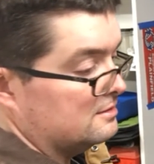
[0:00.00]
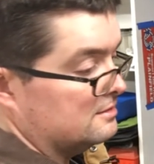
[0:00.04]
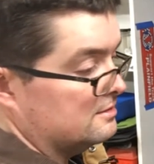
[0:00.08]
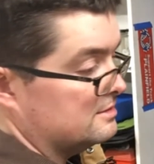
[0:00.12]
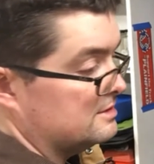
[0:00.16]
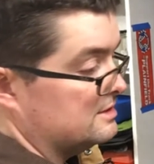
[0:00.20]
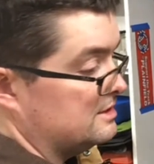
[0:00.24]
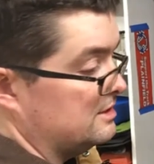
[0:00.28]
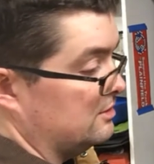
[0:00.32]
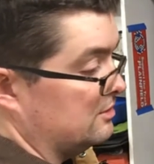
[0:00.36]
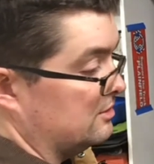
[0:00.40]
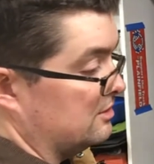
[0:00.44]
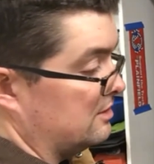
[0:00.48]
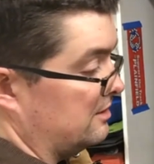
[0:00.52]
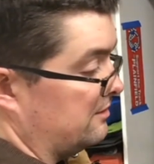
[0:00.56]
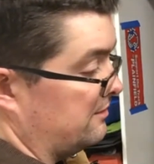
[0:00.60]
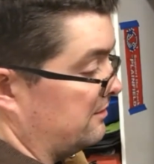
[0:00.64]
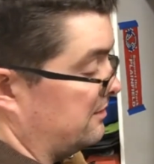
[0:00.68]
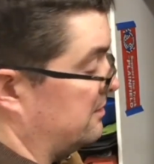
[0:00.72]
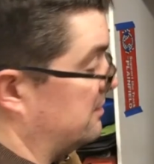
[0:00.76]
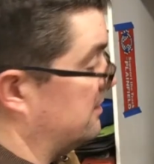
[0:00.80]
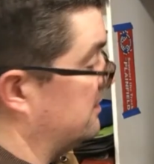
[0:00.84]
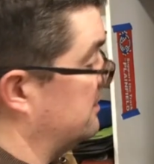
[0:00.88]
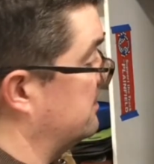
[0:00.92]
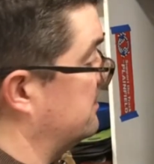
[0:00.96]
seal
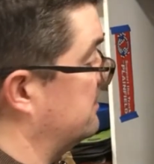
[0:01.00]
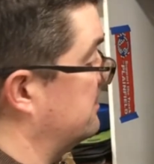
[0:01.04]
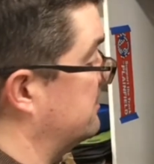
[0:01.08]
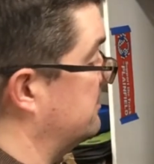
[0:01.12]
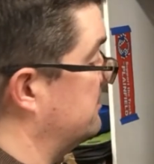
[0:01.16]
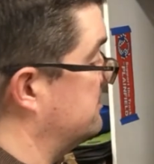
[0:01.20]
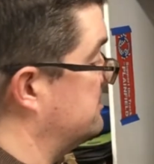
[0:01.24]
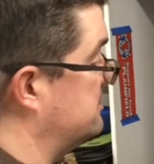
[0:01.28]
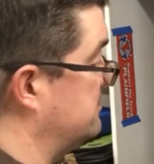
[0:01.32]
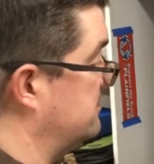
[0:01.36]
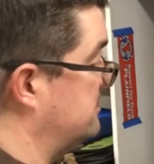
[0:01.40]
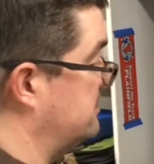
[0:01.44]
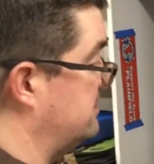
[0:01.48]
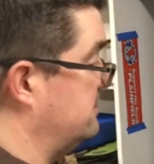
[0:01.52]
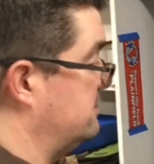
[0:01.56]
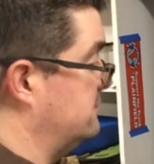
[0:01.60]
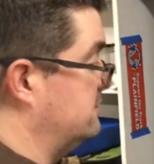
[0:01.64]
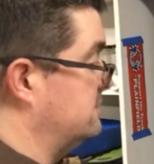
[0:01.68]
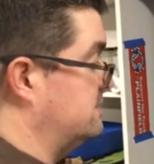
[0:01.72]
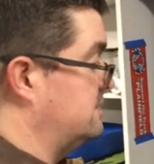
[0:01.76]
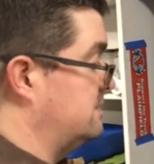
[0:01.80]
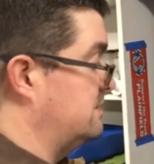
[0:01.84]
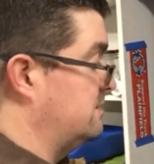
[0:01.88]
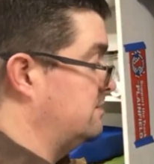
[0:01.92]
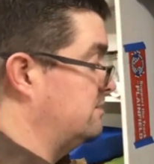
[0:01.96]
cover. Now, I know some people
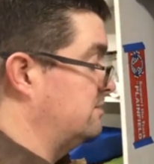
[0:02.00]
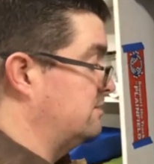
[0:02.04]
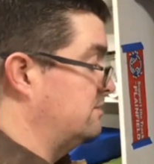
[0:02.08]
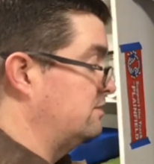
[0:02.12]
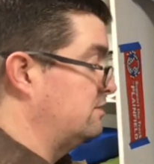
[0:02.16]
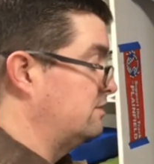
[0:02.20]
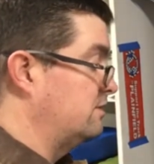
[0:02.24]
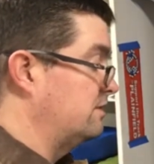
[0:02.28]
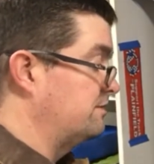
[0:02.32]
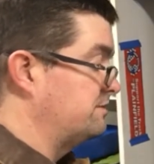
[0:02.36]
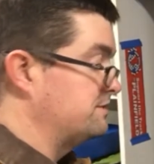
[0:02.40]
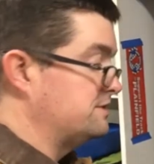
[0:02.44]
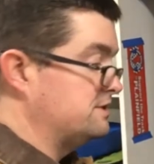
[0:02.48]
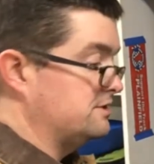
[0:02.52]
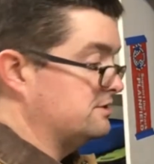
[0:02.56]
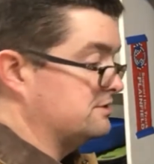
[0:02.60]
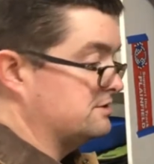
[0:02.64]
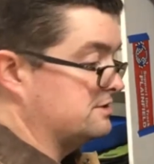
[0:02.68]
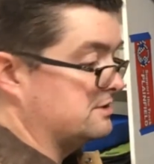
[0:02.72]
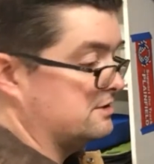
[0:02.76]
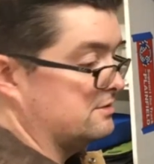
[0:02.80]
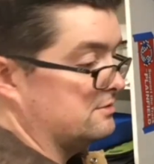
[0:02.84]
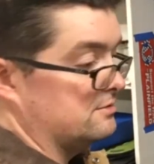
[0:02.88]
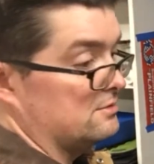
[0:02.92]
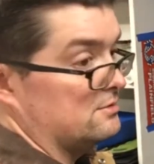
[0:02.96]
say, oh, you don't have
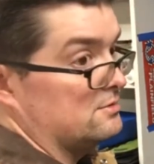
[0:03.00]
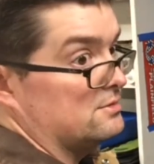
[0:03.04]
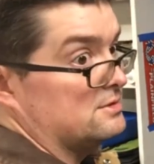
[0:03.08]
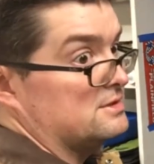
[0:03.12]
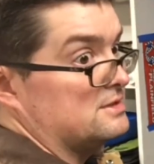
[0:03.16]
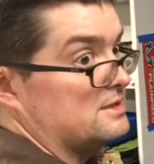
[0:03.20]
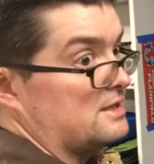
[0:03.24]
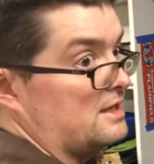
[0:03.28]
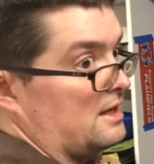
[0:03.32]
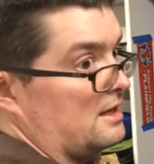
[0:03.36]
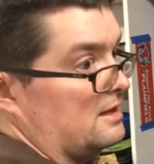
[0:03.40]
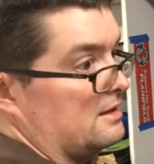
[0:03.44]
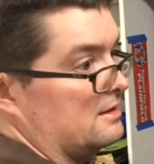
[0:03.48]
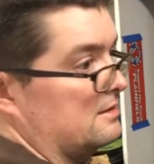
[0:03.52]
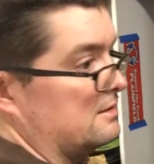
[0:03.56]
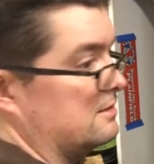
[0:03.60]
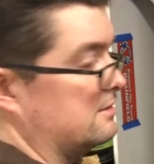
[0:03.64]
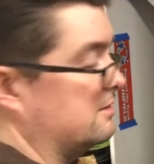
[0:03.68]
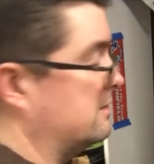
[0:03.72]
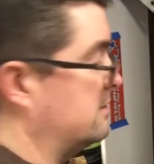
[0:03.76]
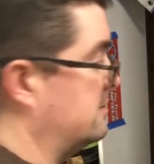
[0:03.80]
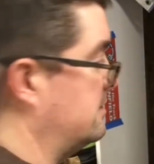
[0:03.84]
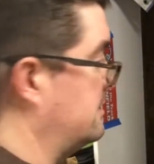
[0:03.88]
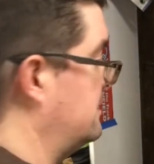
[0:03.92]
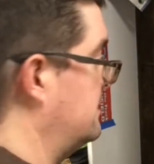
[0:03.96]
seals in it. Well, what's that? You
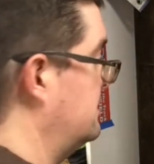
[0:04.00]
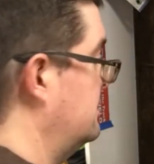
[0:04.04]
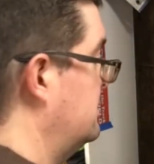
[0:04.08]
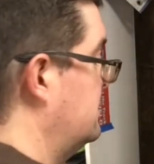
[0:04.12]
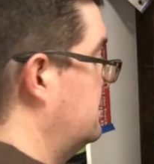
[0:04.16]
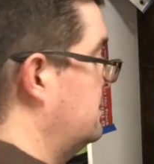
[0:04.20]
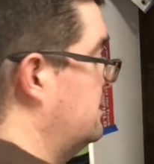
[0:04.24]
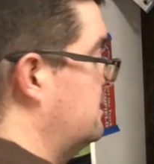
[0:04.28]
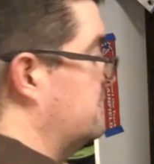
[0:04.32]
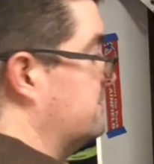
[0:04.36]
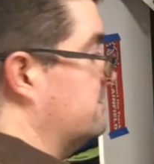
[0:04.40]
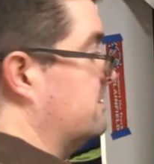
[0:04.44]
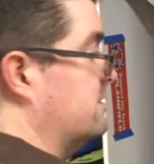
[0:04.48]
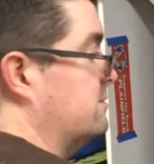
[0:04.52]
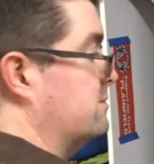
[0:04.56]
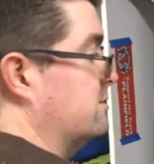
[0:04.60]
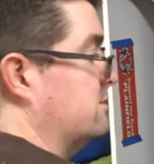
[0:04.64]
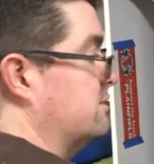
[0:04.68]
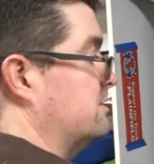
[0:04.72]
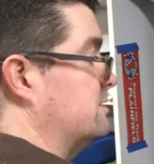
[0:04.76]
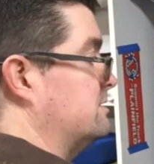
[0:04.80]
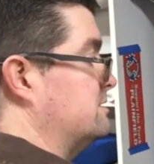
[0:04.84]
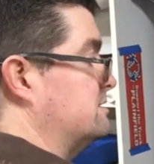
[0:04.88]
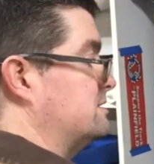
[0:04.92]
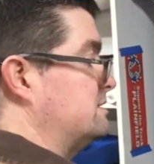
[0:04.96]
know what I mean? Come
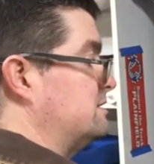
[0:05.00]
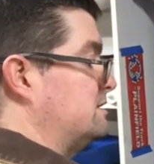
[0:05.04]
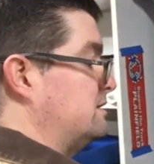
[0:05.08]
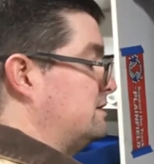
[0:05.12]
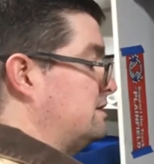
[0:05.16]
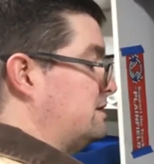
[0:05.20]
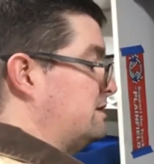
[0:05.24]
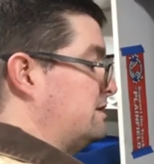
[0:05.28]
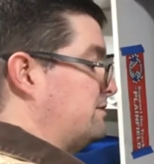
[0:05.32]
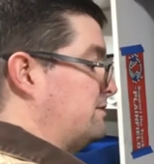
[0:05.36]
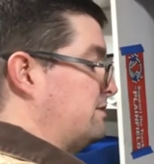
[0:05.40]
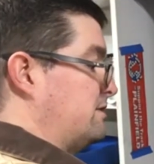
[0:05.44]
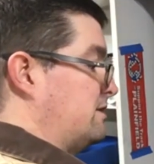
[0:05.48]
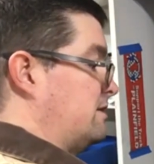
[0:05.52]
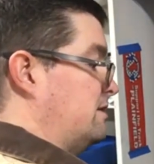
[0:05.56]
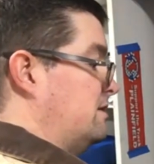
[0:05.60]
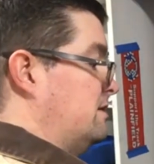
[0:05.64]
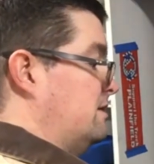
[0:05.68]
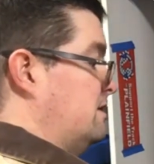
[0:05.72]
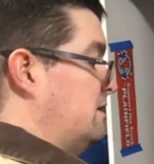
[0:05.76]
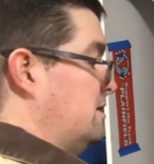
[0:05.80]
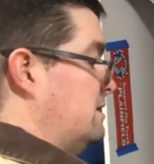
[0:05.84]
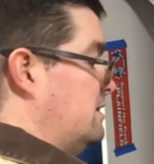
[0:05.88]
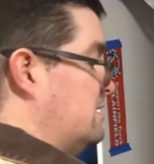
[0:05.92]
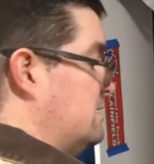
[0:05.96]
across the seal on everything.
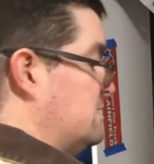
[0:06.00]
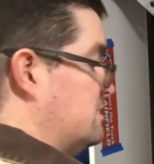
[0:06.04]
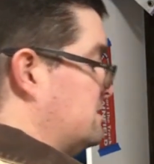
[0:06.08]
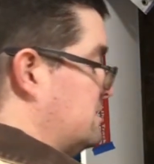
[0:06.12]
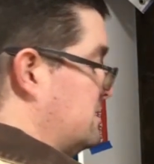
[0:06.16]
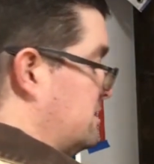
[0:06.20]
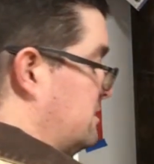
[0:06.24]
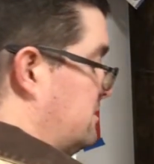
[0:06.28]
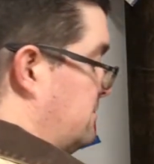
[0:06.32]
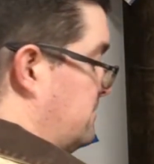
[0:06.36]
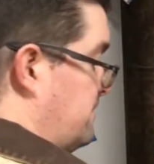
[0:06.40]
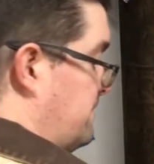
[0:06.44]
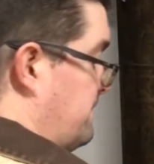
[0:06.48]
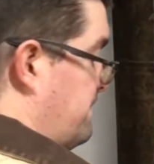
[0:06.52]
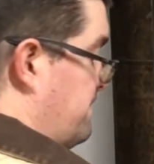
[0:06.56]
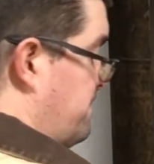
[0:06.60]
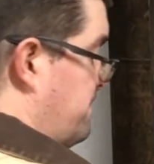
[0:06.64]
So